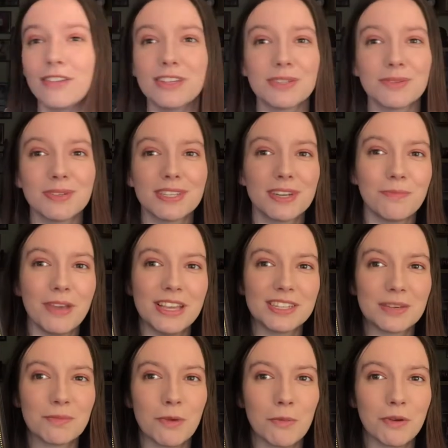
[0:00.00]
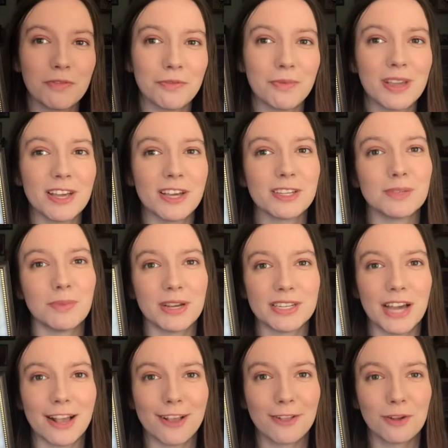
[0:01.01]
this was an amazing moment for me, a
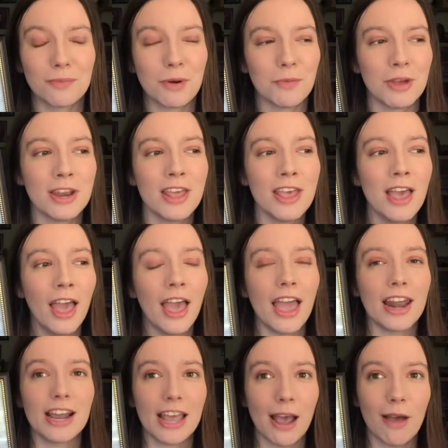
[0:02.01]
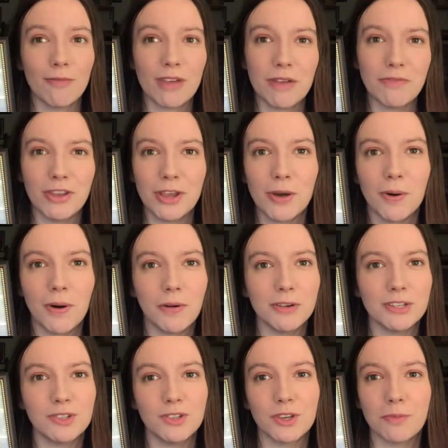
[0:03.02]
spectacular moment, and I have that video
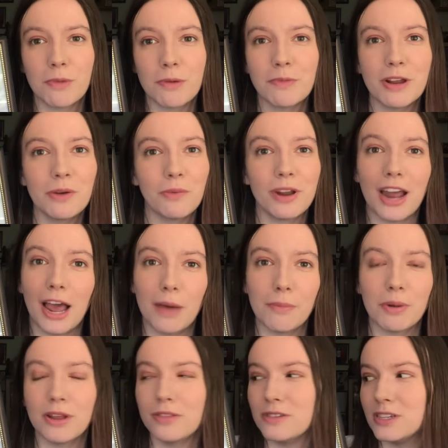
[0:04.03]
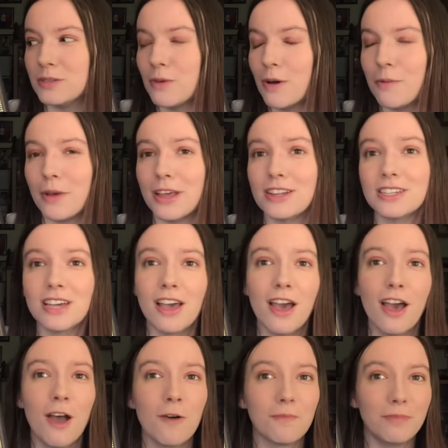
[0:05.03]
always to commemorate what happened in this moment.
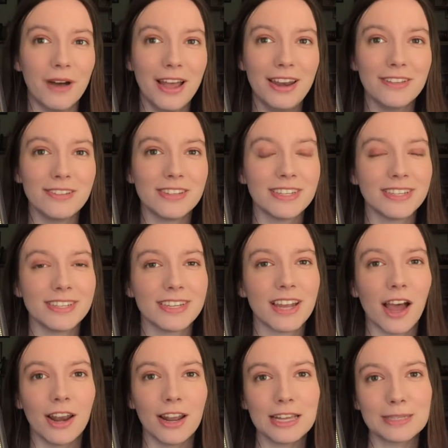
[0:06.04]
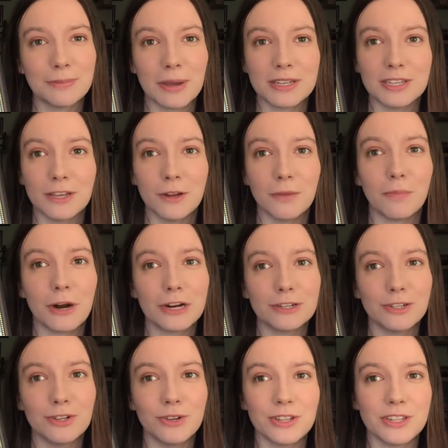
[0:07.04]
But this is an unexpected part
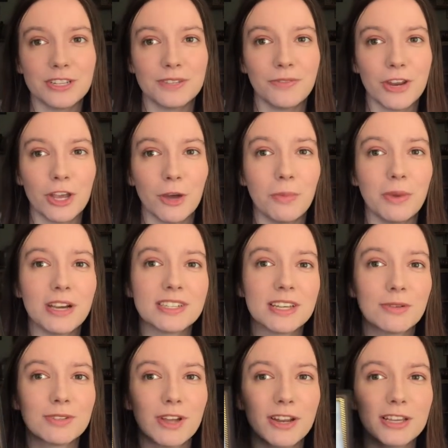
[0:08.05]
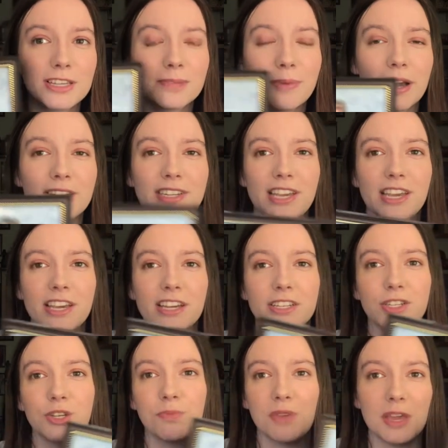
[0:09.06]
two to this video because I was not expecting
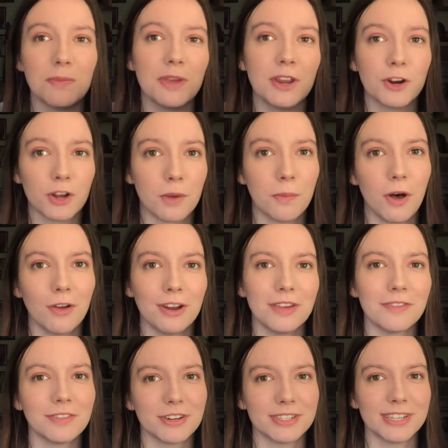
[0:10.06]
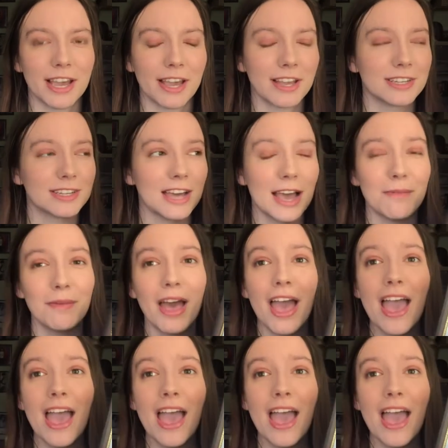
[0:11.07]
to meet Peter Capaldi for a second time.